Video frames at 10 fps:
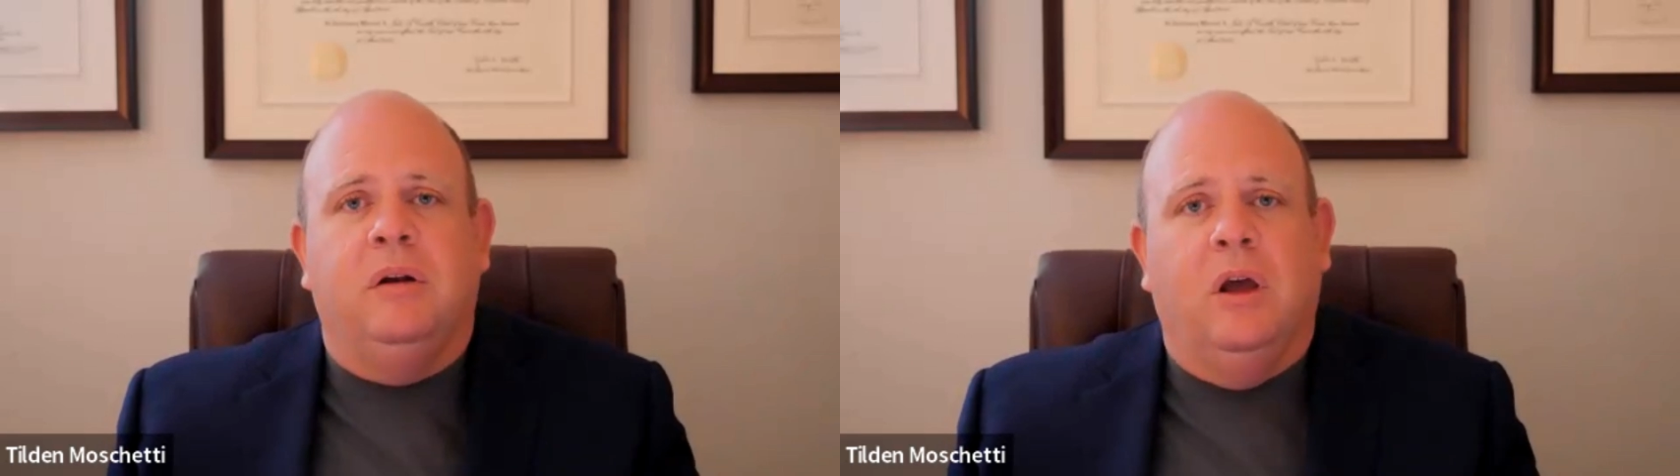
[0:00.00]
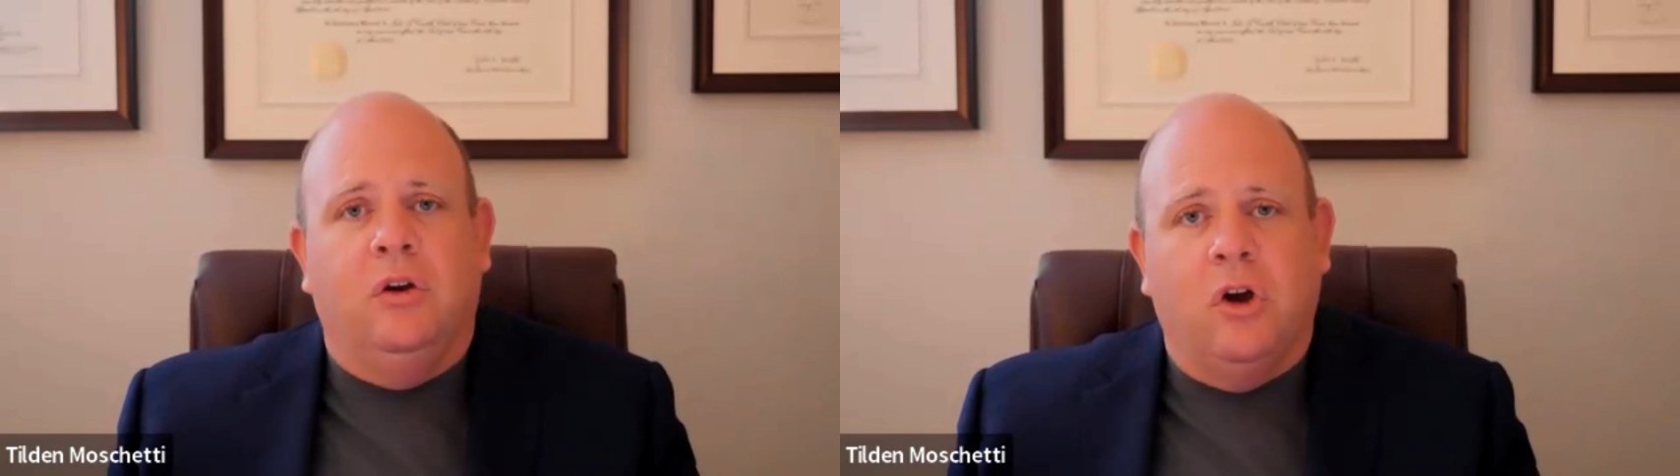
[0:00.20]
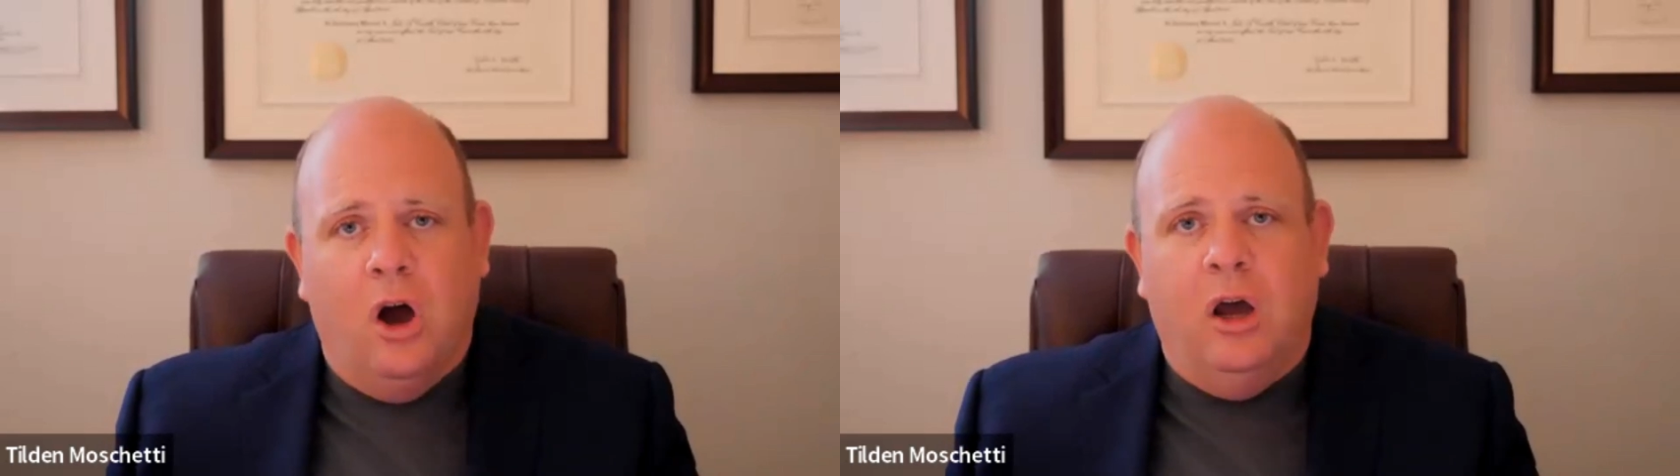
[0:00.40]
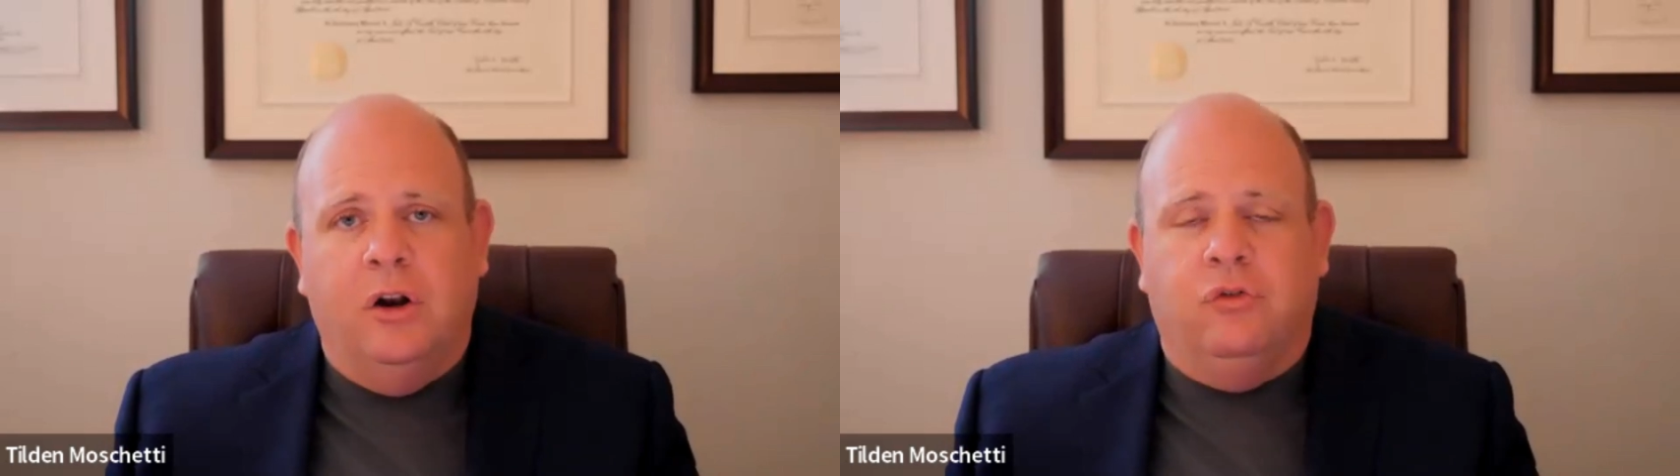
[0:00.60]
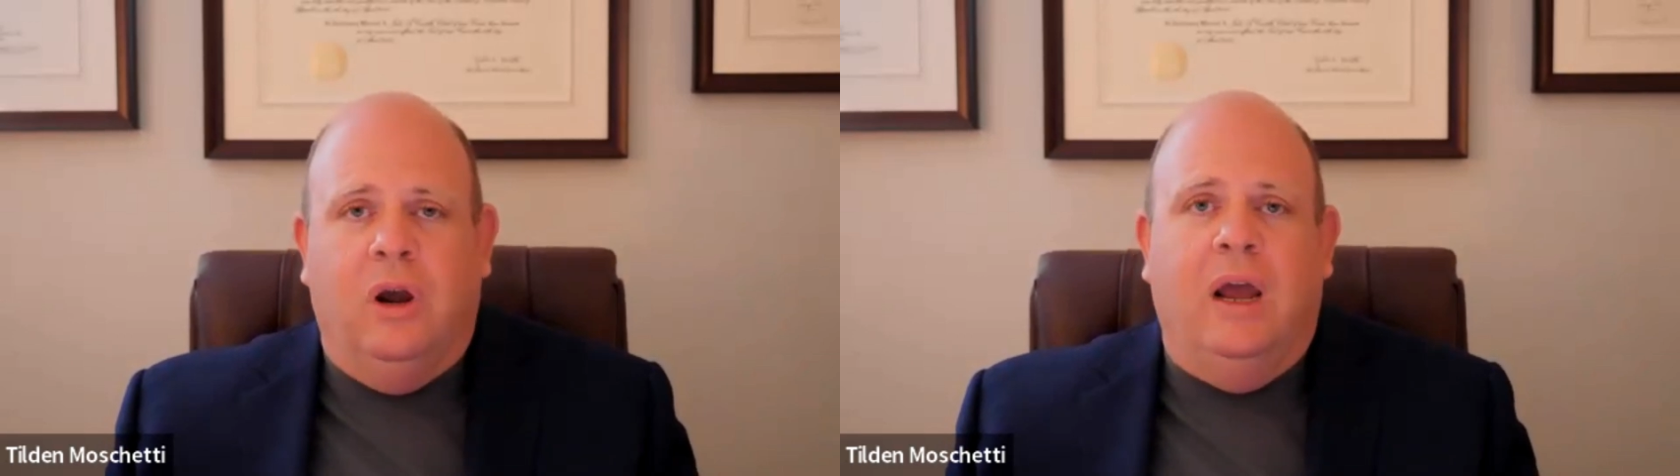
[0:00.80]
a
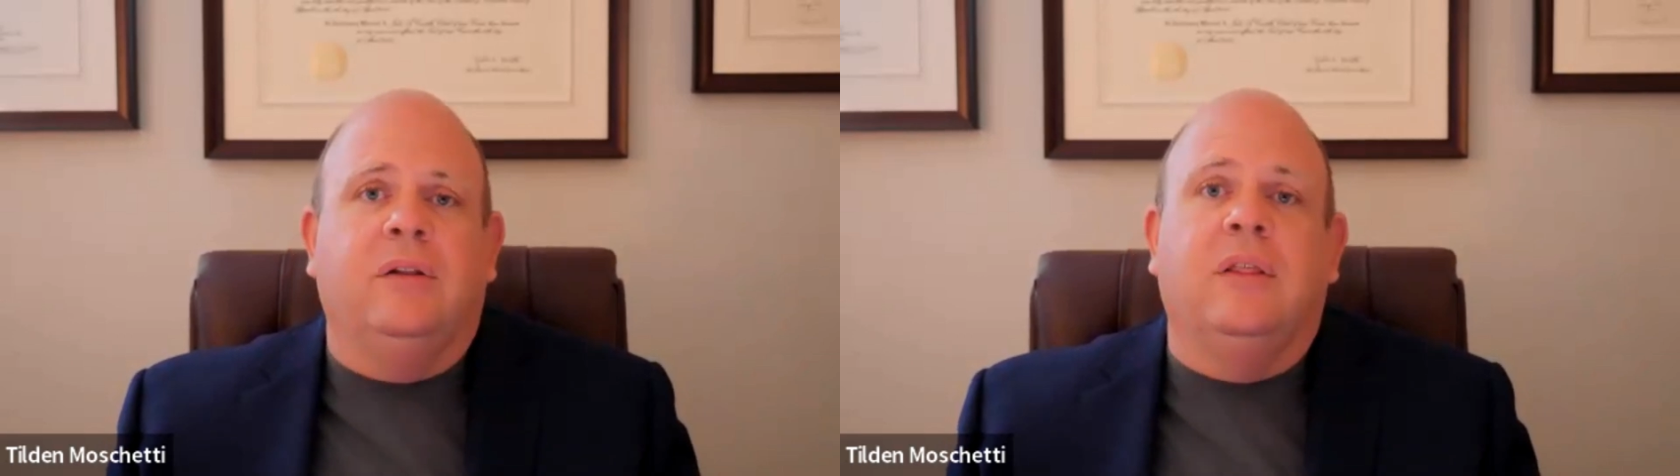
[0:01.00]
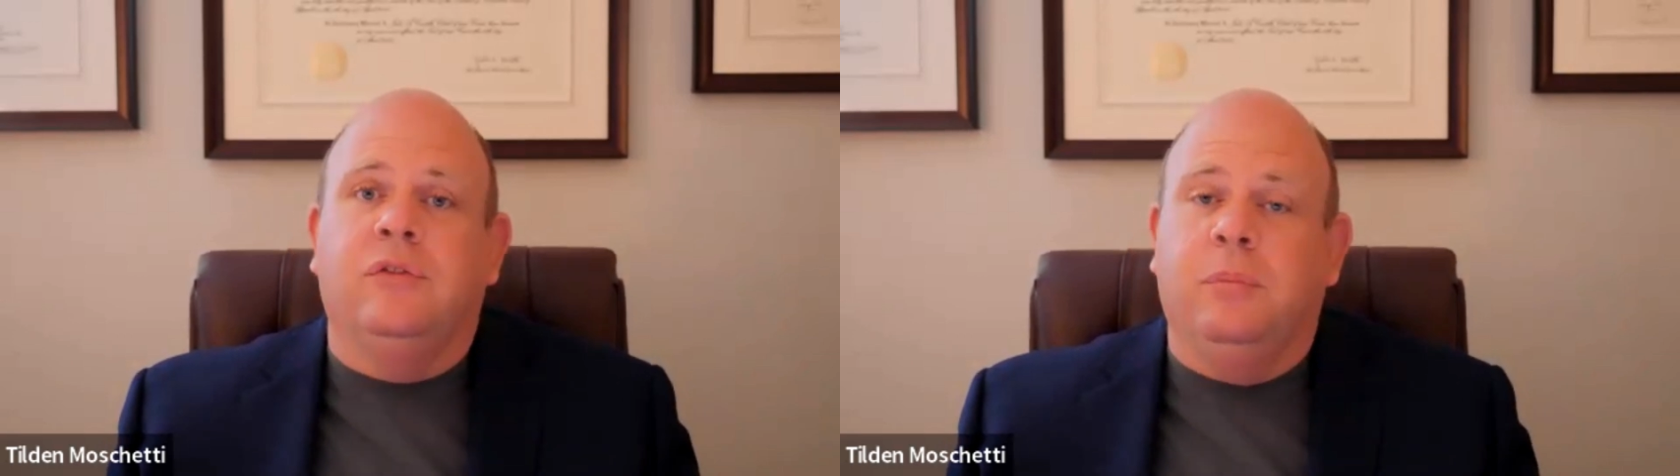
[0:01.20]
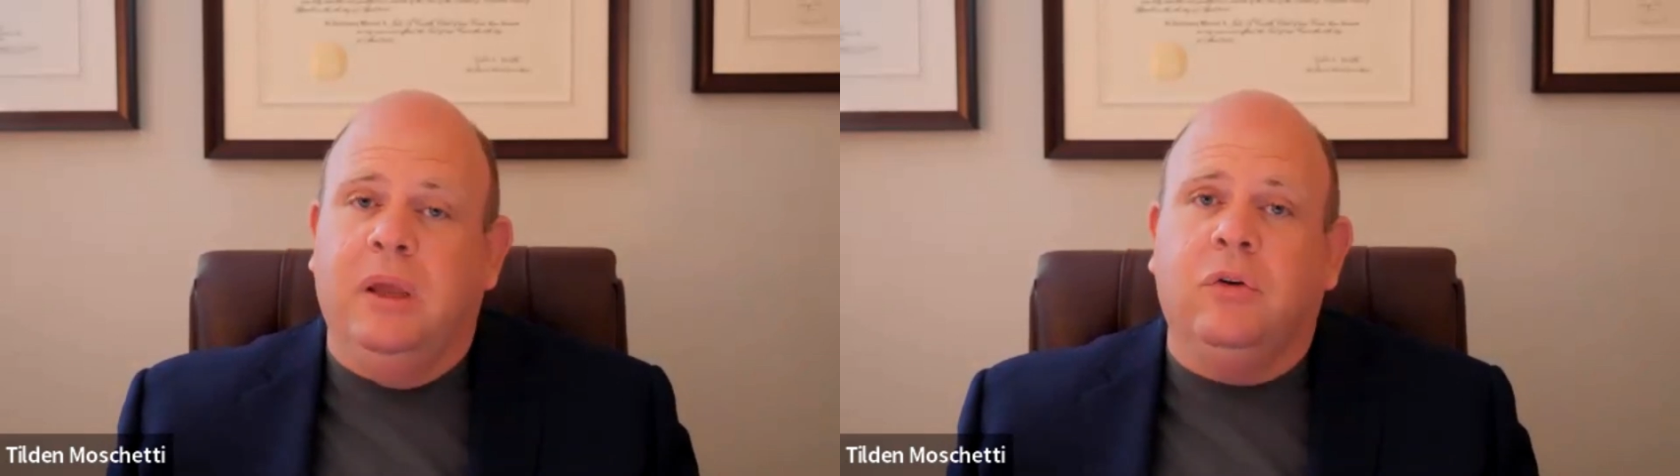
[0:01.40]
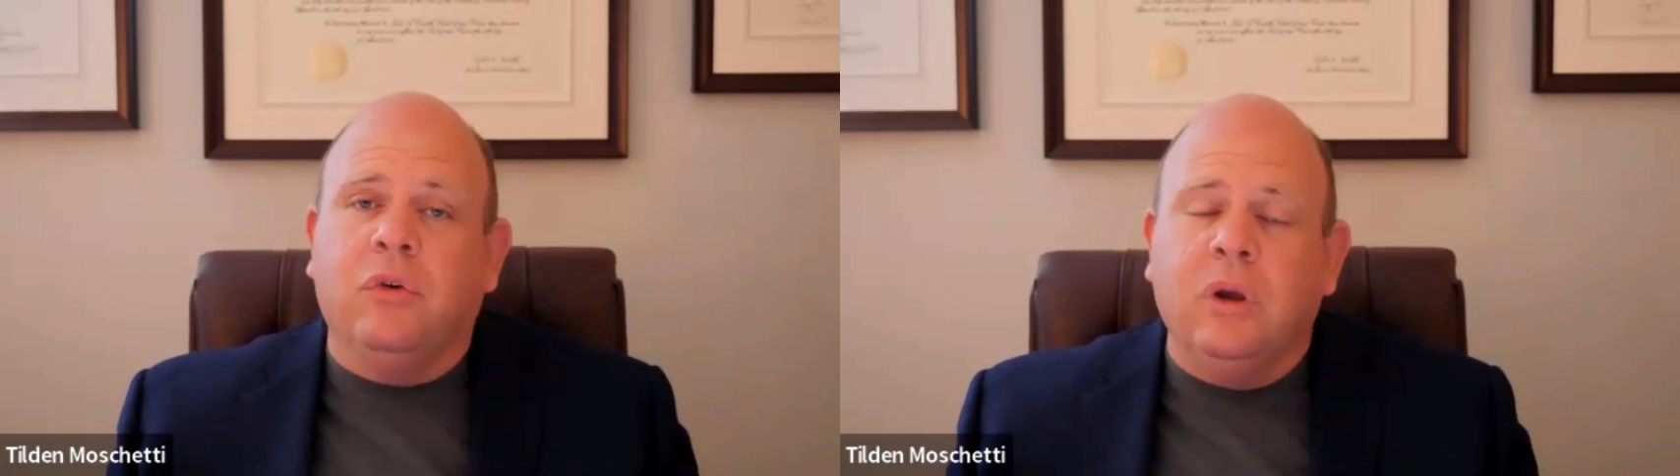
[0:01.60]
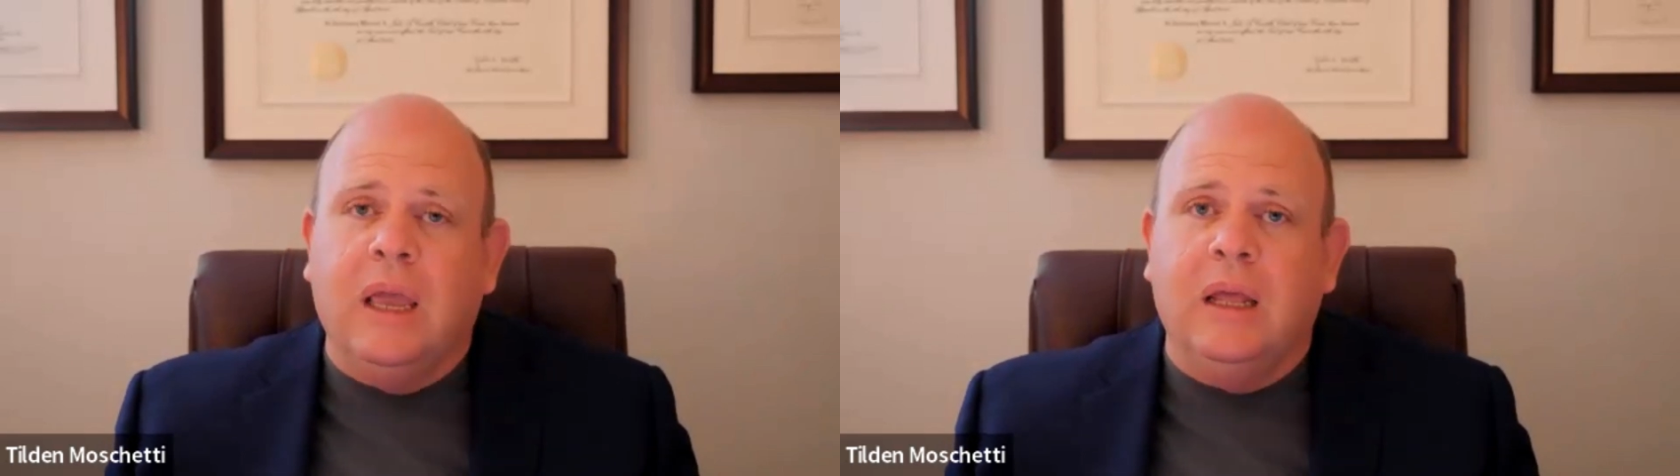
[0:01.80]
contract that's being
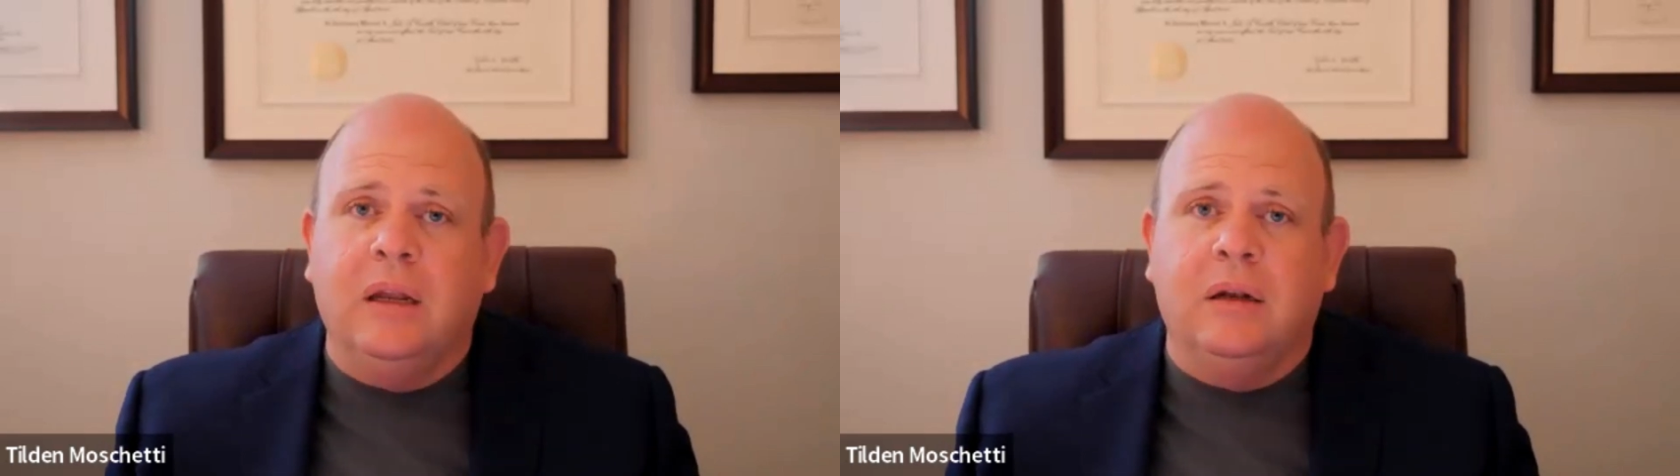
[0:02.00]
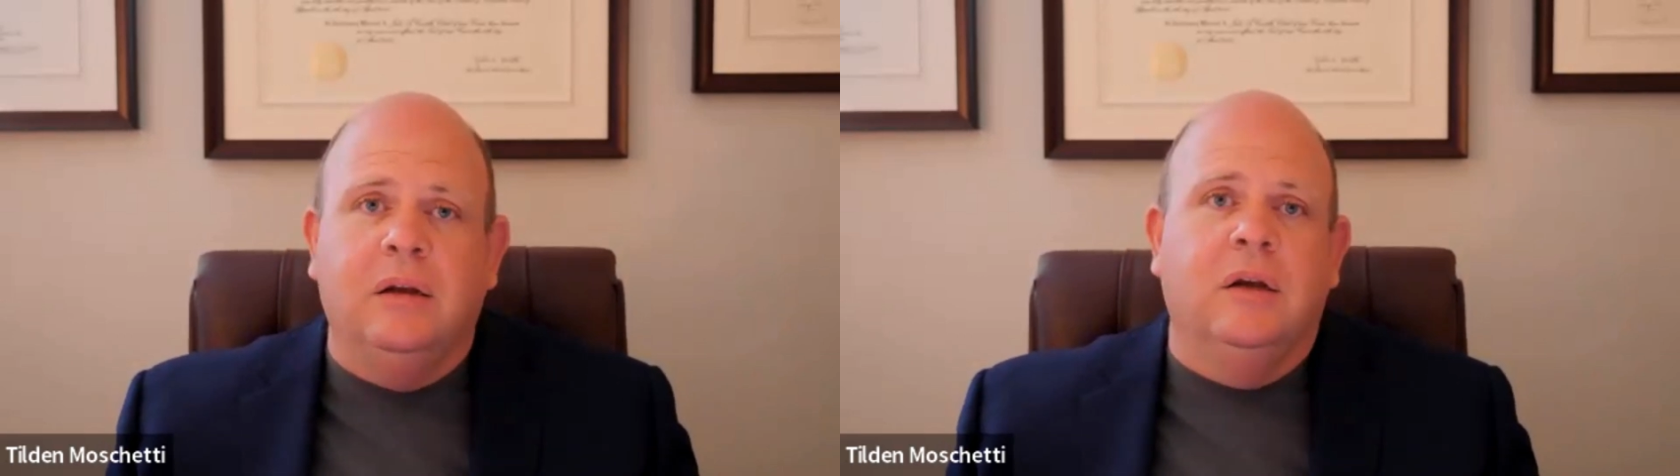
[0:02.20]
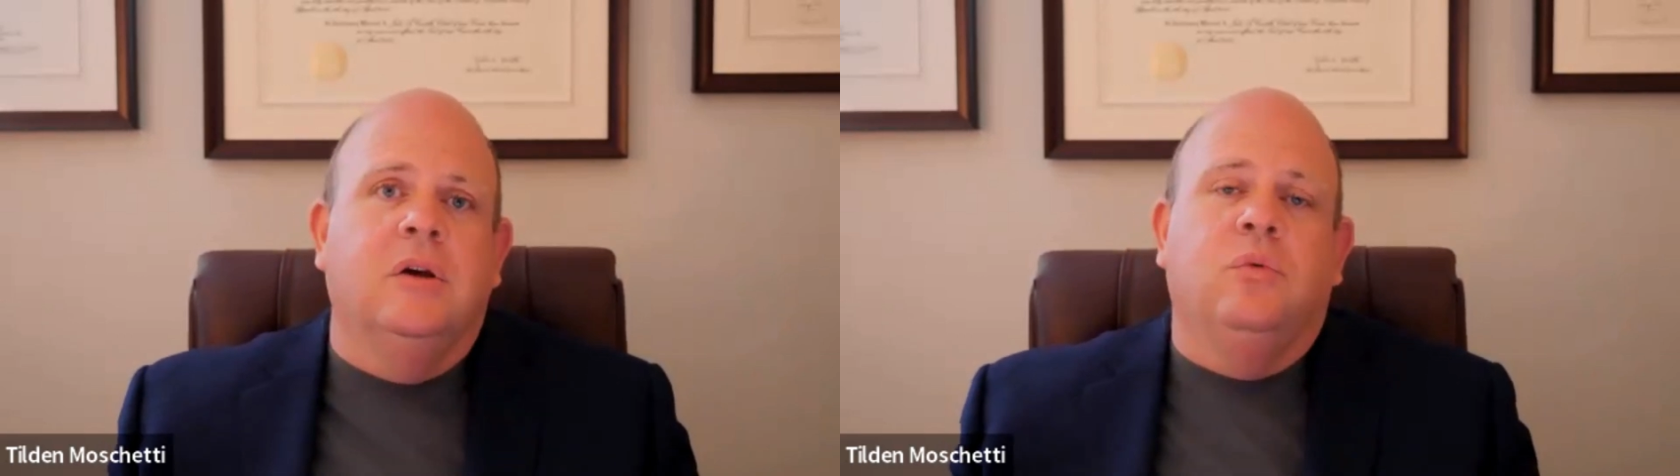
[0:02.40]
created,